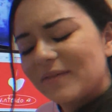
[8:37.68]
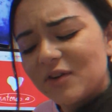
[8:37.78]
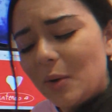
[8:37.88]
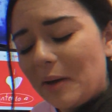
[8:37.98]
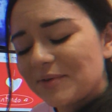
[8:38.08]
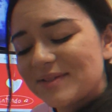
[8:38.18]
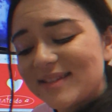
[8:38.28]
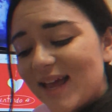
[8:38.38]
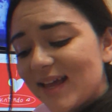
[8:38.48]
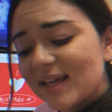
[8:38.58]
even know how to
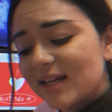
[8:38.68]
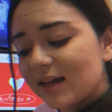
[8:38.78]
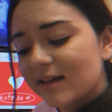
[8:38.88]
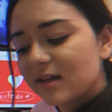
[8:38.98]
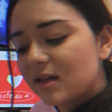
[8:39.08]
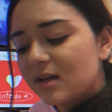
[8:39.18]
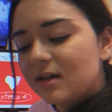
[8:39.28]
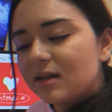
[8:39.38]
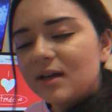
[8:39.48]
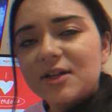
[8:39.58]
say it. I
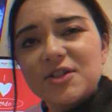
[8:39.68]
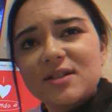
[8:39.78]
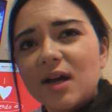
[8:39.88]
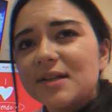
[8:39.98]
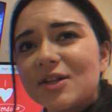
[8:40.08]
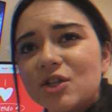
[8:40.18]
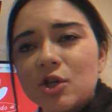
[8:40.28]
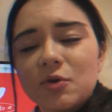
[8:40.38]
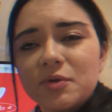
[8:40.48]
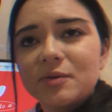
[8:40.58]
just got to
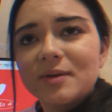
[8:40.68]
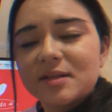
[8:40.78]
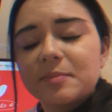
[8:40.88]
know you as a